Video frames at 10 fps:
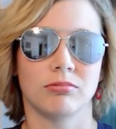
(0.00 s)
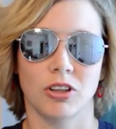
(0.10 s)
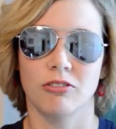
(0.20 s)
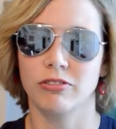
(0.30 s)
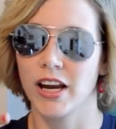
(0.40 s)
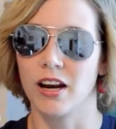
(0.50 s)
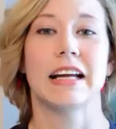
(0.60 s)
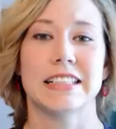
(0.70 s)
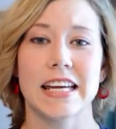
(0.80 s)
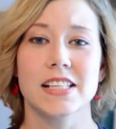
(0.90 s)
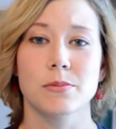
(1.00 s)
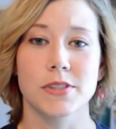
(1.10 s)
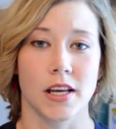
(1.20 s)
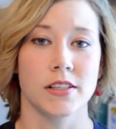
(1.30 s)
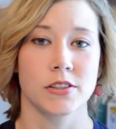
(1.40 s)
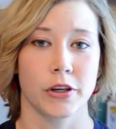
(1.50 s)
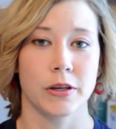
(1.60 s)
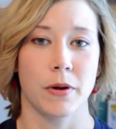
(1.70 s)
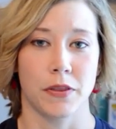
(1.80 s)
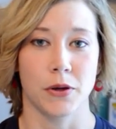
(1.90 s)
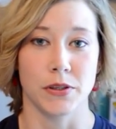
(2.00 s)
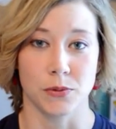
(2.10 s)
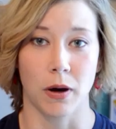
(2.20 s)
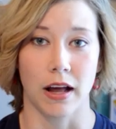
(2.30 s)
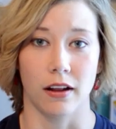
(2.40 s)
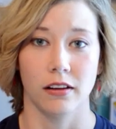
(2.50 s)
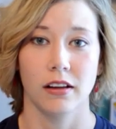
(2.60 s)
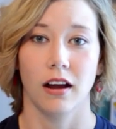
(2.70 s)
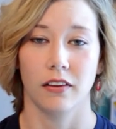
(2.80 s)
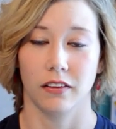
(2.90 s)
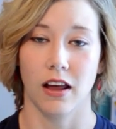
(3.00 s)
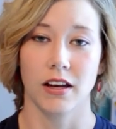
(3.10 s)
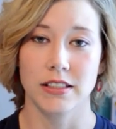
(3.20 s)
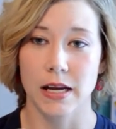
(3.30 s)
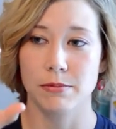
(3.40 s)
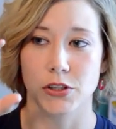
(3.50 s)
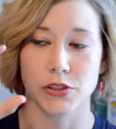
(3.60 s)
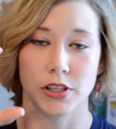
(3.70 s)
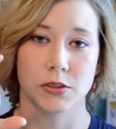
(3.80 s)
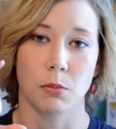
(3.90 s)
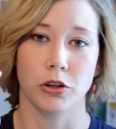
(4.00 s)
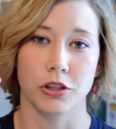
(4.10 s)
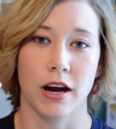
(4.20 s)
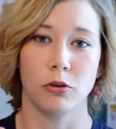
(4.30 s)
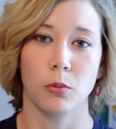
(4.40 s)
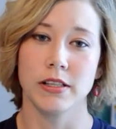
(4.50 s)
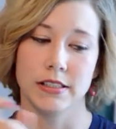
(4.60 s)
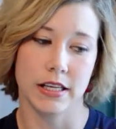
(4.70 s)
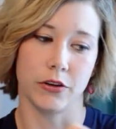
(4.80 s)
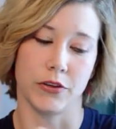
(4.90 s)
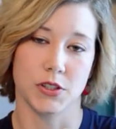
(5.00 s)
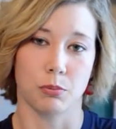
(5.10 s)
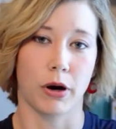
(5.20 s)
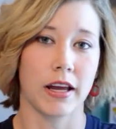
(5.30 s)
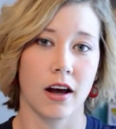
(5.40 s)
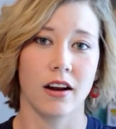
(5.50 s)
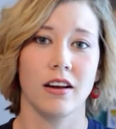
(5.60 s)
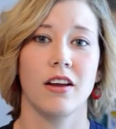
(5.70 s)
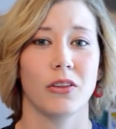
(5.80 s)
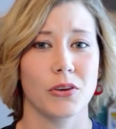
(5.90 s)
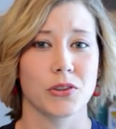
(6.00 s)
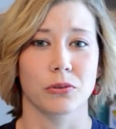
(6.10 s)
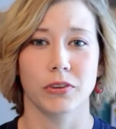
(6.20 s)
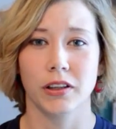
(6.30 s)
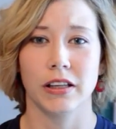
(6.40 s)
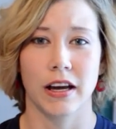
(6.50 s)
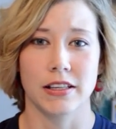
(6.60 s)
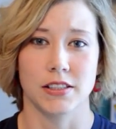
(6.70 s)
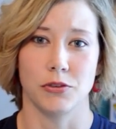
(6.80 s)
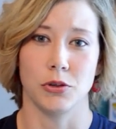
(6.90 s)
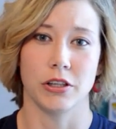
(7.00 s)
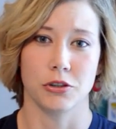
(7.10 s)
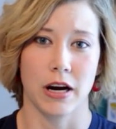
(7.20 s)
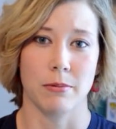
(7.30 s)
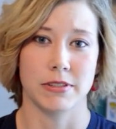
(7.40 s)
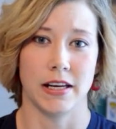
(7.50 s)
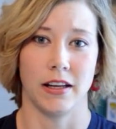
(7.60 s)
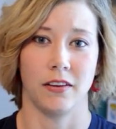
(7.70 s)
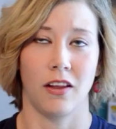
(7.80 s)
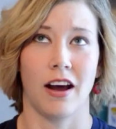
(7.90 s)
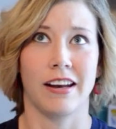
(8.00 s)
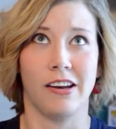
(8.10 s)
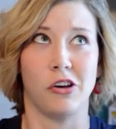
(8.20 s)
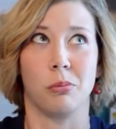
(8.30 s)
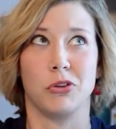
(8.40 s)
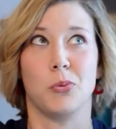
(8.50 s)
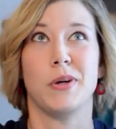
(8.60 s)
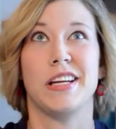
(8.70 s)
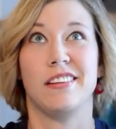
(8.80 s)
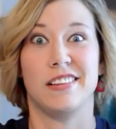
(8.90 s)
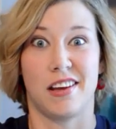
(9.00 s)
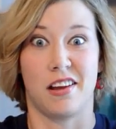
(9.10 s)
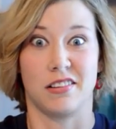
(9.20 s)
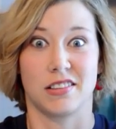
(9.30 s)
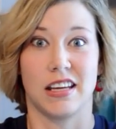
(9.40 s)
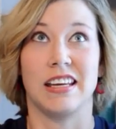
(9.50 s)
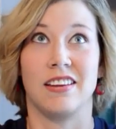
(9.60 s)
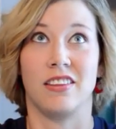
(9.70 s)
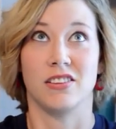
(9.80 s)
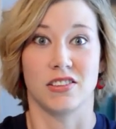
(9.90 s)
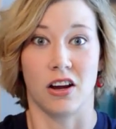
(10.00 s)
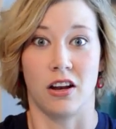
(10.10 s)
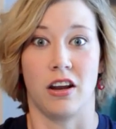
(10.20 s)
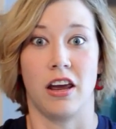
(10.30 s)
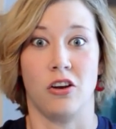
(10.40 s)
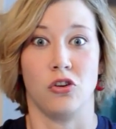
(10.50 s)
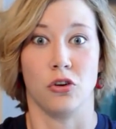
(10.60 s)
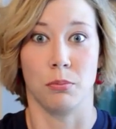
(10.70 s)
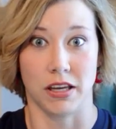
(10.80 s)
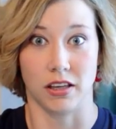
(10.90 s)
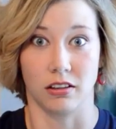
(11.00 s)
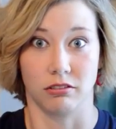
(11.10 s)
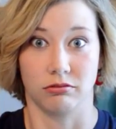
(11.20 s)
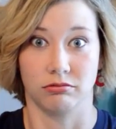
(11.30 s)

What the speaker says: Don't forget them. Take some sunscreen with you as well. A lot of times there's those small travel ones that are the spray-on. Those are really nice if you get trapped standing in line and you're between the tents in the sun and you're baking.